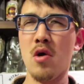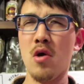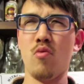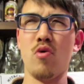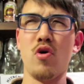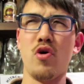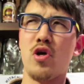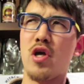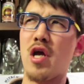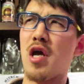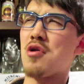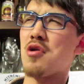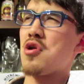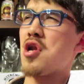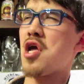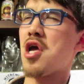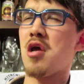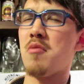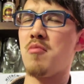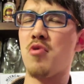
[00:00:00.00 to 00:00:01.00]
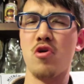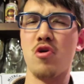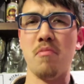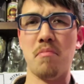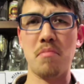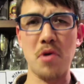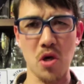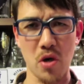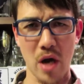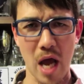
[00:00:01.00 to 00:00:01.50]
well, you can't name your
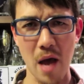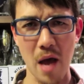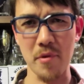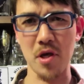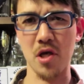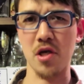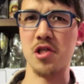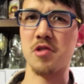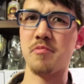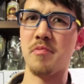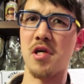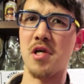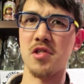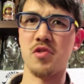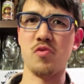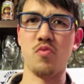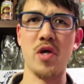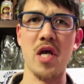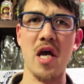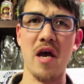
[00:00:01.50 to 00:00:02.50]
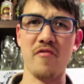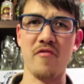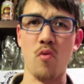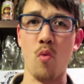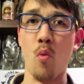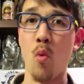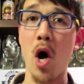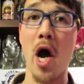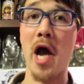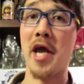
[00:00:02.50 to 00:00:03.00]
beer Abacus because we have a
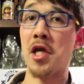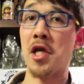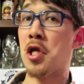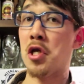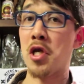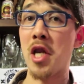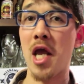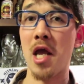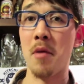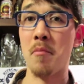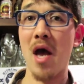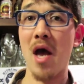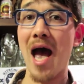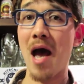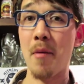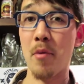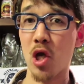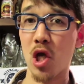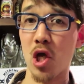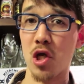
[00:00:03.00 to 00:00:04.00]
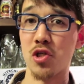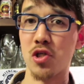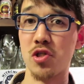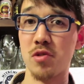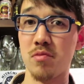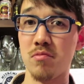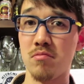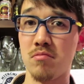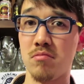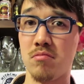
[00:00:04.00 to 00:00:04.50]
wine named
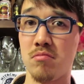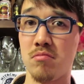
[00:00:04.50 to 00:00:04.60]
Abacus.